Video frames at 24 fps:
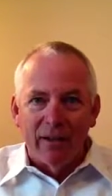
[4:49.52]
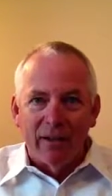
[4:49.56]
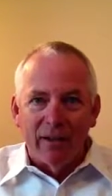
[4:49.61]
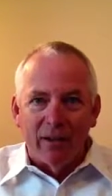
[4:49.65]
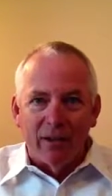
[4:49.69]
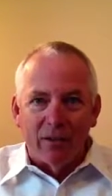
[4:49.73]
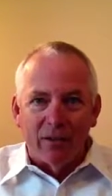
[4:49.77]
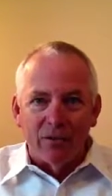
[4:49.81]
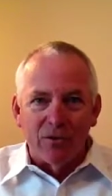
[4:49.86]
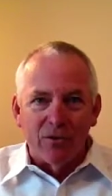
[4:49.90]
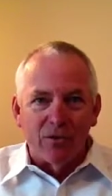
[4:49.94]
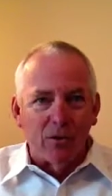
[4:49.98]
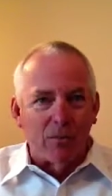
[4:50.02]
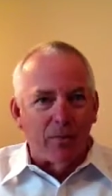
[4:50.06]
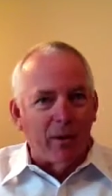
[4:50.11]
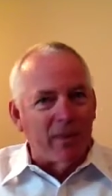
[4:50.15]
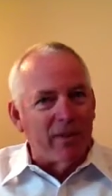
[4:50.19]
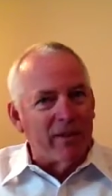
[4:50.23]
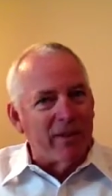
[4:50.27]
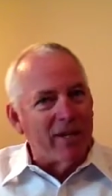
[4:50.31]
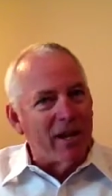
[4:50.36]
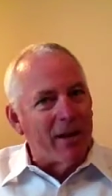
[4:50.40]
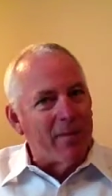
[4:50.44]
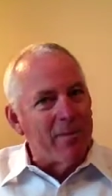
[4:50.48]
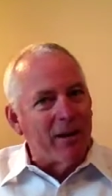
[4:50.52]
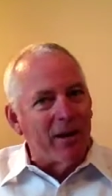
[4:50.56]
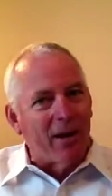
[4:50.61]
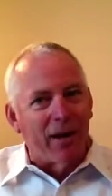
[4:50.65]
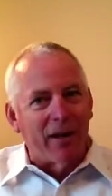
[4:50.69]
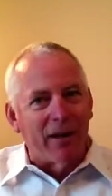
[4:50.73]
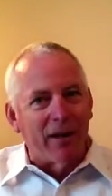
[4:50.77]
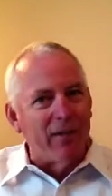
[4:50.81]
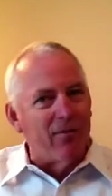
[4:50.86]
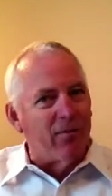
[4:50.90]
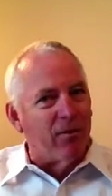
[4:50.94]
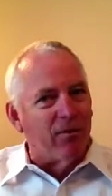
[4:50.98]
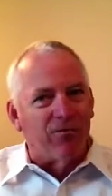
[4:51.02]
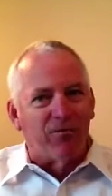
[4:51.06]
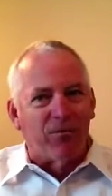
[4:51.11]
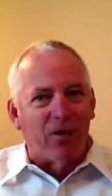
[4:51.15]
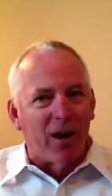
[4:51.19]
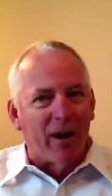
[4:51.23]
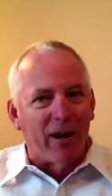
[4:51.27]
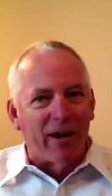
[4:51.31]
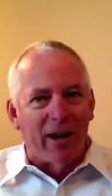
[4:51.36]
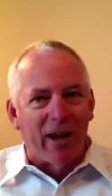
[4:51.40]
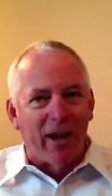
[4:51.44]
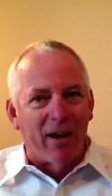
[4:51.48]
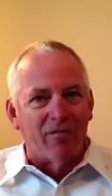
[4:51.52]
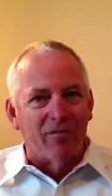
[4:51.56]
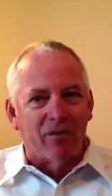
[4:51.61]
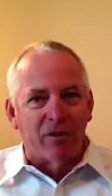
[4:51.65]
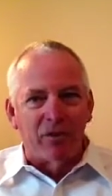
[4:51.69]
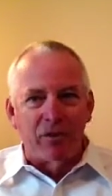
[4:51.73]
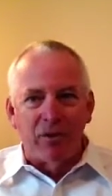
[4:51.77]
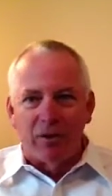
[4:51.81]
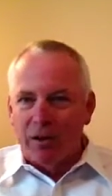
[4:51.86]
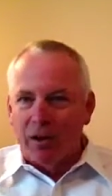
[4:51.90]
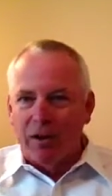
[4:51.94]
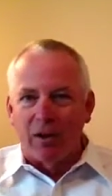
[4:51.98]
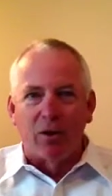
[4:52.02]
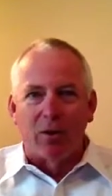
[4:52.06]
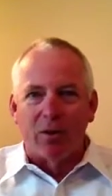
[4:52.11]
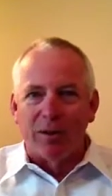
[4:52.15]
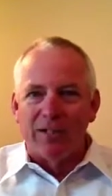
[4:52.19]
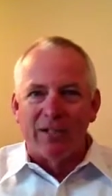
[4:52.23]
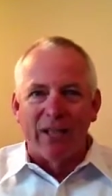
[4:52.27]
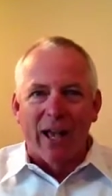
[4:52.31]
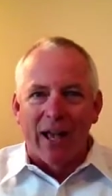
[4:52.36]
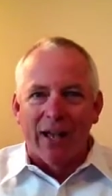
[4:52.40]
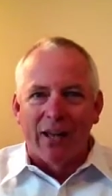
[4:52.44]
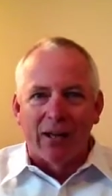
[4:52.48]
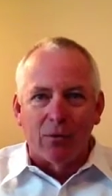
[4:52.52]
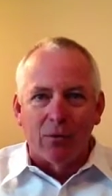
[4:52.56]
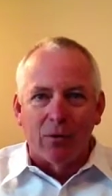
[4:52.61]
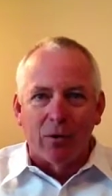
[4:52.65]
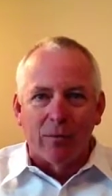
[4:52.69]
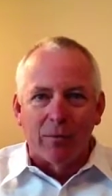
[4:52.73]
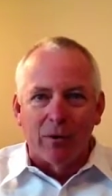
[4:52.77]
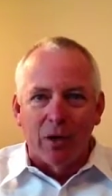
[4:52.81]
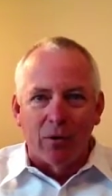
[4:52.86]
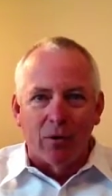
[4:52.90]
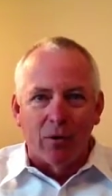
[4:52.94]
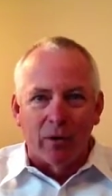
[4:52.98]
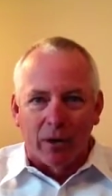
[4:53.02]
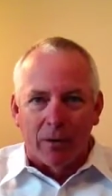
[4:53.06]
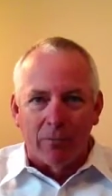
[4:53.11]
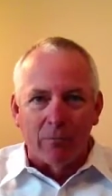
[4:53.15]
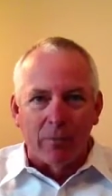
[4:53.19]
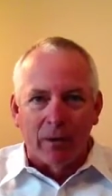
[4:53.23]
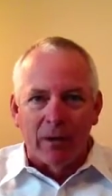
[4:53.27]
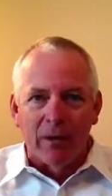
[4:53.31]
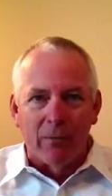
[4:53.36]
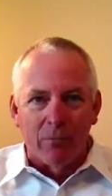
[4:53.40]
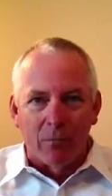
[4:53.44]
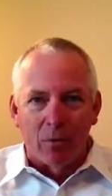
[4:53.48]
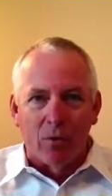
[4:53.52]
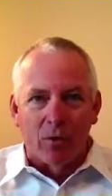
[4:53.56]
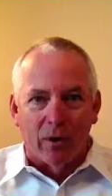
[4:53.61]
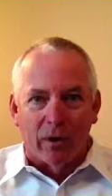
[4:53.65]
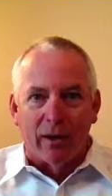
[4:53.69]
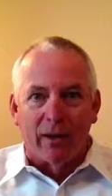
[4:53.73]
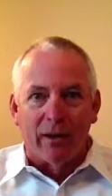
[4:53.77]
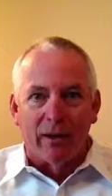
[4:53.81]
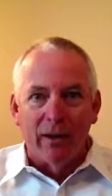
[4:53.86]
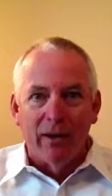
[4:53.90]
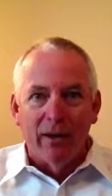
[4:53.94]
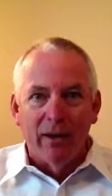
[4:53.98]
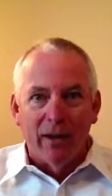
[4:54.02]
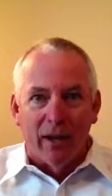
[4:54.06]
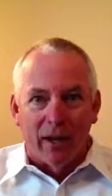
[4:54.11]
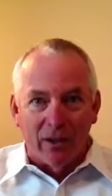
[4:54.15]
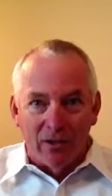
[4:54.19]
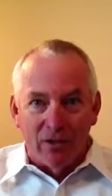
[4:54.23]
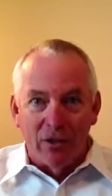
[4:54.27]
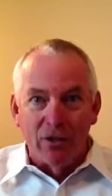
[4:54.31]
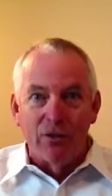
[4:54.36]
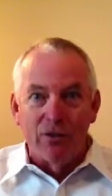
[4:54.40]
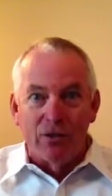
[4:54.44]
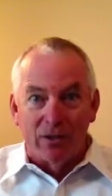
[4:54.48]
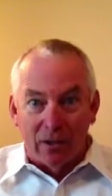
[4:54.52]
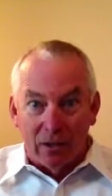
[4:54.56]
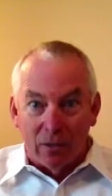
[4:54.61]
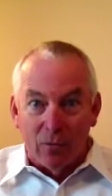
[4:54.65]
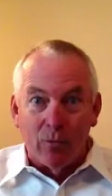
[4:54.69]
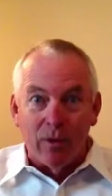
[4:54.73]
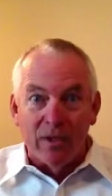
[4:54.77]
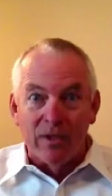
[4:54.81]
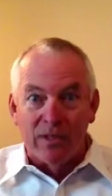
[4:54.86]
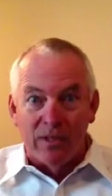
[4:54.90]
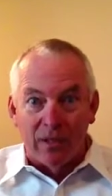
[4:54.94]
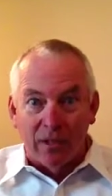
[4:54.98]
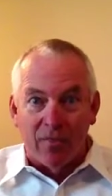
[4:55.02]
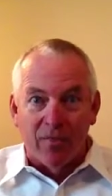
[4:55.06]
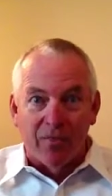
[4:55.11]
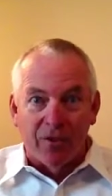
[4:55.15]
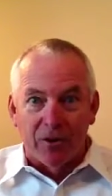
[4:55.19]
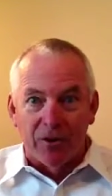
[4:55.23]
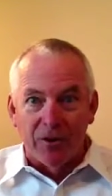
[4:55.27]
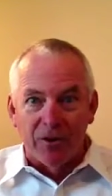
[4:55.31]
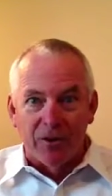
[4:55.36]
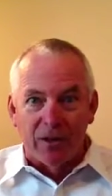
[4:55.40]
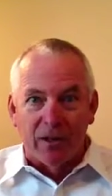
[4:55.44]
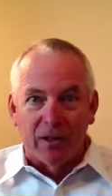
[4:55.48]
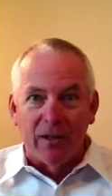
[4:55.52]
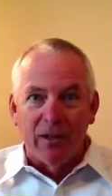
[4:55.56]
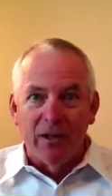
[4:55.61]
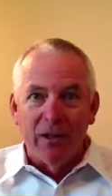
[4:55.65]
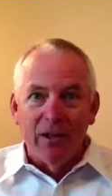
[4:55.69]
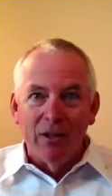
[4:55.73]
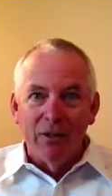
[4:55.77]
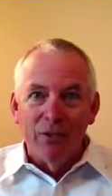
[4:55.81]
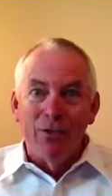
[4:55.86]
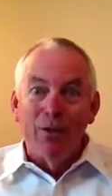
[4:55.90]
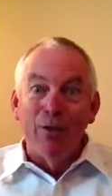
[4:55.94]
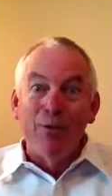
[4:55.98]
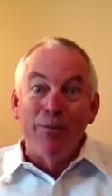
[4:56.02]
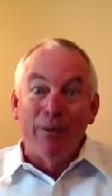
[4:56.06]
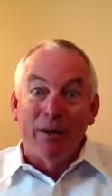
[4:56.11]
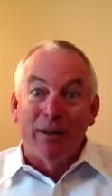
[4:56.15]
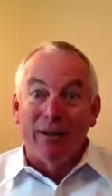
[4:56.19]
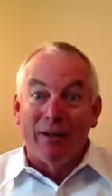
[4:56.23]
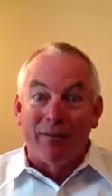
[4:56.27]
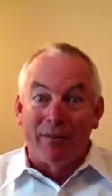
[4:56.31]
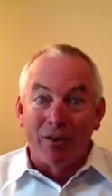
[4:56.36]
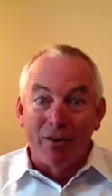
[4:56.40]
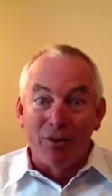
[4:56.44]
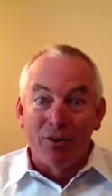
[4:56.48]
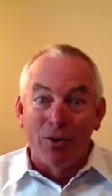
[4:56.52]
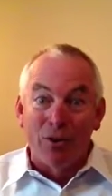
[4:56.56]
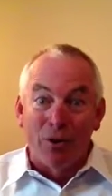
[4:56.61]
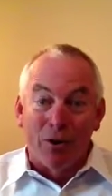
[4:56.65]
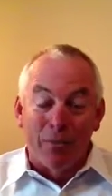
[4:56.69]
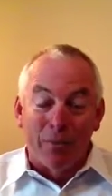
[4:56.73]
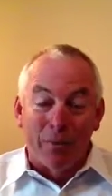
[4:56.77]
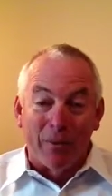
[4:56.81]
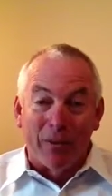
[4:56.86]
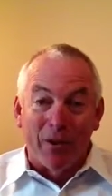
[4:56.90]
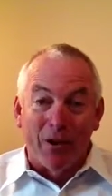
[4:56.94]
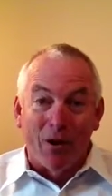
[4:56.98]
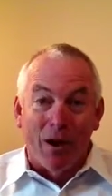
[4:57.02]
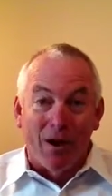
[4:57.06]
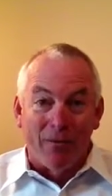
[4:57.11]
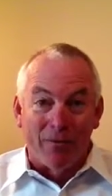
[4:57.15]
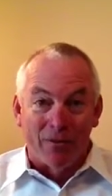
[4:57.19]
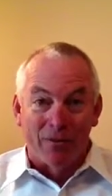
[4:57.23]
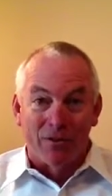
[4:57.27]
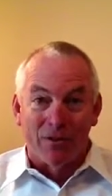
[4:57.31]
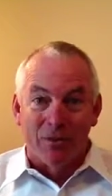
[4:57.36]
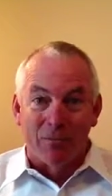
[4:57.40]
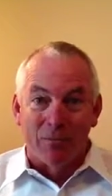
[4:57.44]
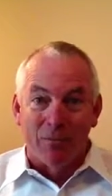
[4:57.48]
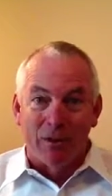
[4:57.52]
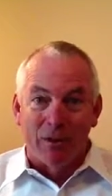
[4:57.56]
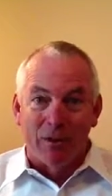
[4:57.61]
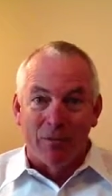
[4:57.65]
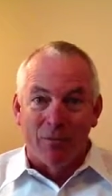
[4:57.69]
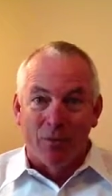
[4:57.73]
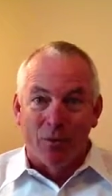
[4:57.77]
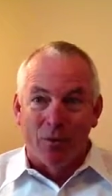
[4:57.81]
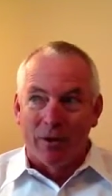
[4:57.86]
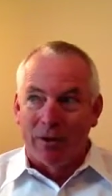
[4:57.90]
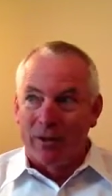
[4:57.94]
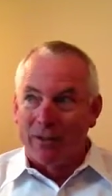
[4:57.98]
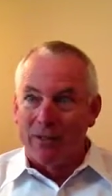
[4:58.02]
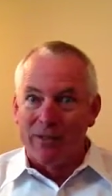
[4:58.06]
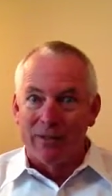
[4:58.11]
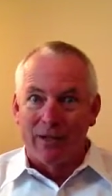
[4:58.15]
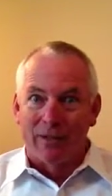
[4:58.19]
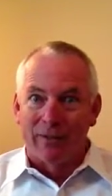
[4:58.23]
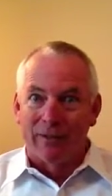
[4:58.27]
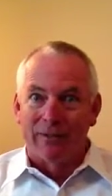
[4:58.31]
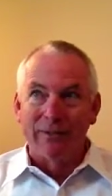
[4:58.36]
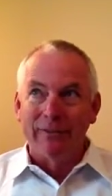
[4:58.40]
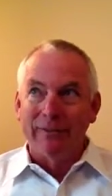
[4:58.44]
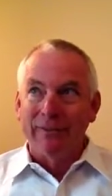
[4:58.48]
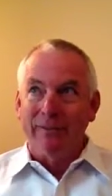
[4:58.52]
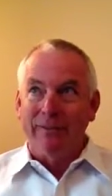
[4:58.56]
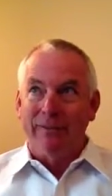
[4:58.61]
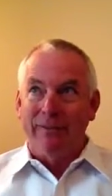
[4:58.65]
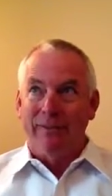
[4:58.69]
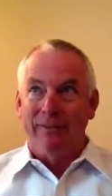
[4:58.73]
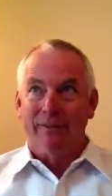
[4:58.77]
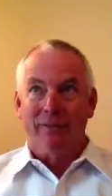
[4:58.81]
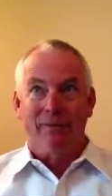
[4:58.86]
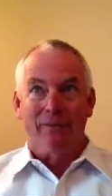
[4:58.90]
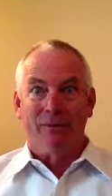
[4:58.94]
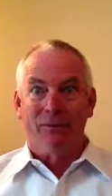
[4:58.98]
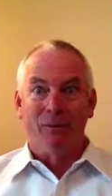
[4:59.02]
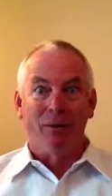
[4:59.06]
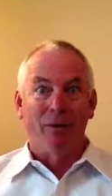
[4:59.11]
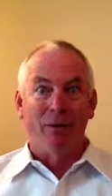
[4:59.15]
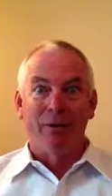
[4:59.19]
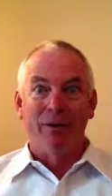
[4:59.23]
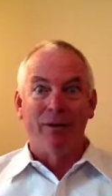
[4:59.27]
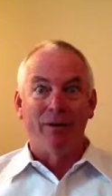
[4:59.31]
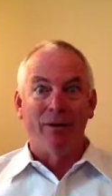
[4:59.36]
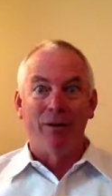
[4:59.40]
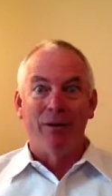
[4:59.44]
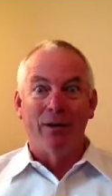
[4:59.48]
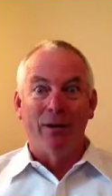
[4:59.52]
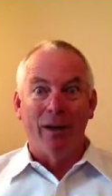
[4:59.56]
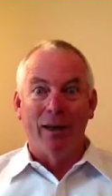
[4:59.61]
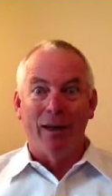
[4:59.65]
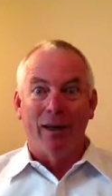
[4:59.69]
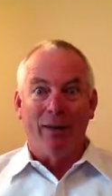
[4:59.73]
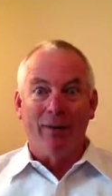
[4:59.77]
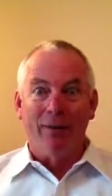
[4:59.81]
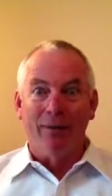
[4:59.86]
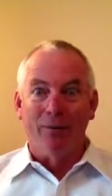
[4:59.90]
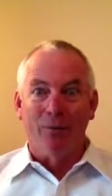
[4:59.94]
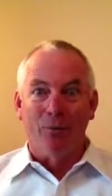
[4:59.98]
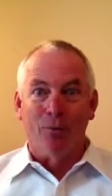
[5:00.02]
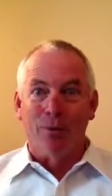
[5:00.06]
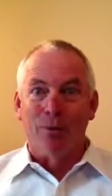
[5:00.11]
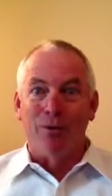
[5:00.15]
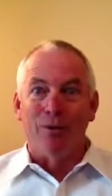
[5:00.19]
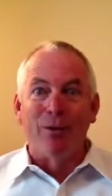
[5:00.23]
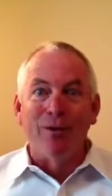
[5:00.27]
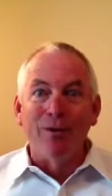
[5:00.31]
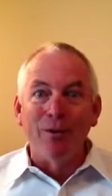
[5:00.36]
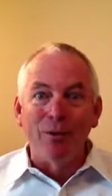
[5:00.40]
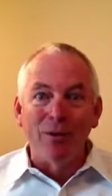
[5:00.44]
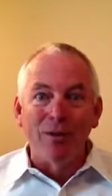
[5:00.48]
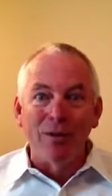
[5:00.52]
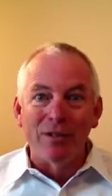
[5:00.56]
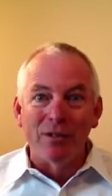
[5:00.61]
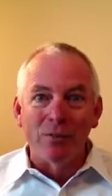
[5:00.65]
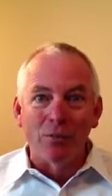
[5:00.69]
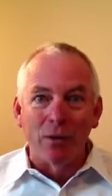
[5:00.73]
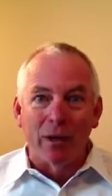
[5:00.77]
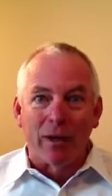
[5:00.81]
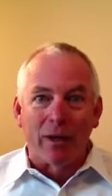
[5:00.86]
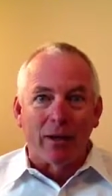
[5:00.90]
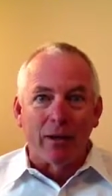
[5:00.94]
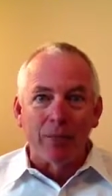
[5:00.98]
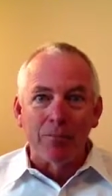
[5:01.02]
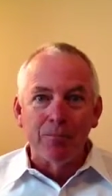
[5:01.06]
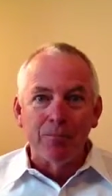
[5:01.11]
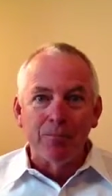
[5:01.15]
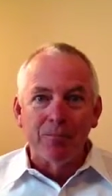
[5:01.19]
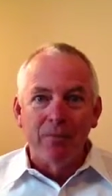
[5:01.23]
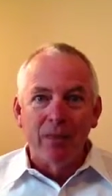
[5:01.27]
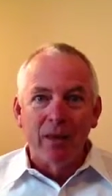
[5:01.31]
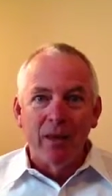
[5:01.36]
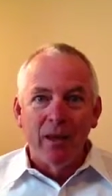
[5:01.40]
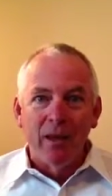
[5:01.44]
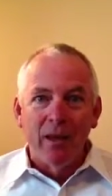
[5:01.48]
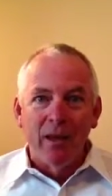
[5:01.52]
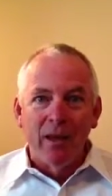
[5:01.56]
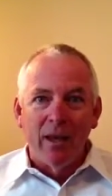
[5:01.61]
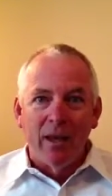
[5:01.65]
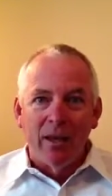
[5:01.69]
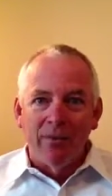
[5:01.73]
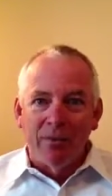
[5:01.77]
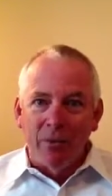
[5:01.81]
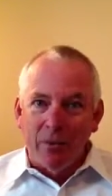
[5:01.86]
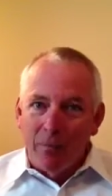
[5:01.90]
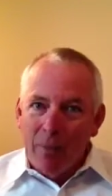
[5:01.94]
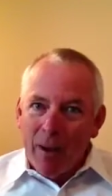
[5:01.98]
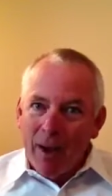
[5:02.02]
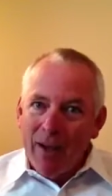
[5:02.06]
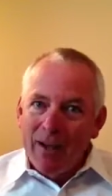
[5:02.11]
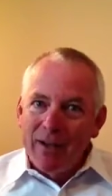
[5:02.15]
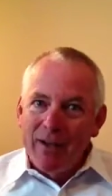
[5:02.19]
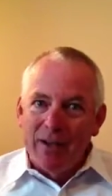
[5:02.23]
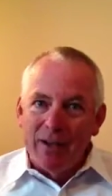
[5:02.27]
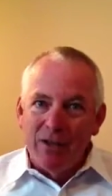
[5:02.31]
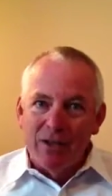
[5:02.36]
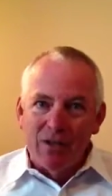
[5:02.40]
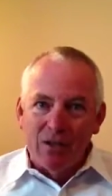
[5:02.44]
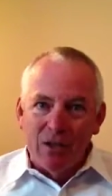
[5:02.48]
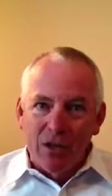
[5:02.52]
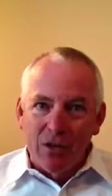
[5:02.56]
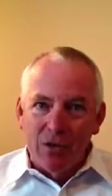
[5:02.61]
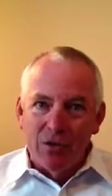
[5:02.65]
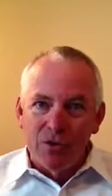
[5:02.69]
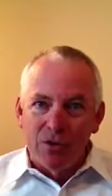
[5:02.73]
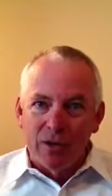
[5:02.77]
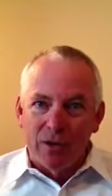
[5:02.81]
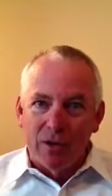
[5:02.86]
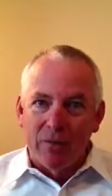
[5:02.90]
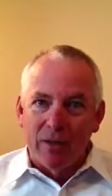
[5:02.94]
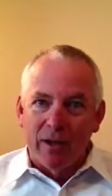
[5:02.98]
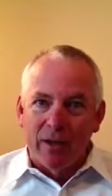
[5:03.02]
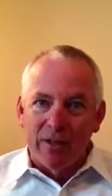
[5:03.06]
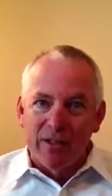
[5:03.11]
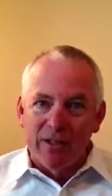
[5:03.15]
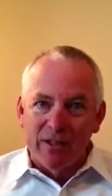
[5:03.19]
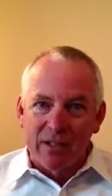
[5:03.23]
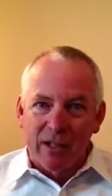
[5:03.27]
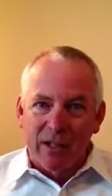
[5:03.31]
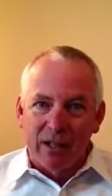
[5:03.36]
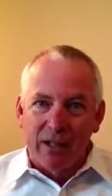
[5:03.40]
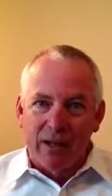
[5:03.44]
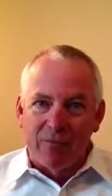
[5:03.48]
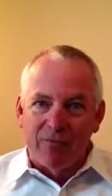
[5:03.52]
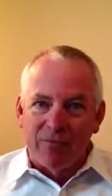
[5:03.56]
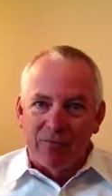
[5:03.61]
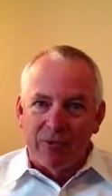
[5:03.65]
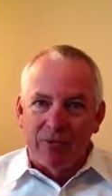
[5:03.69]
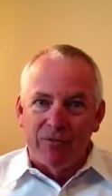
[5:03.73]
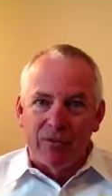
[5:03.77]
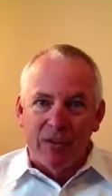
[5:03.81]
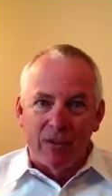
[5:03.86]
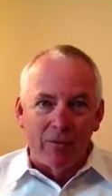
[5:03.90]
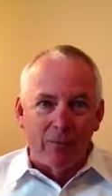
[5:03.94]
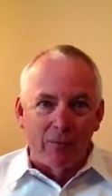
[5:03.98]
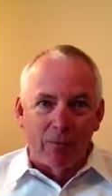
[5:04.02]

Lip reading: You know, so by the time that I leave on Friday afternoon, I know exactly where I'm going on Monday morning, and Tuesday and Wednesday and Thursday. Too many of us show up in the office on Monday morning. It's like, Well, what do I do today? What do I do this week? If you buy into this notion about setting up 15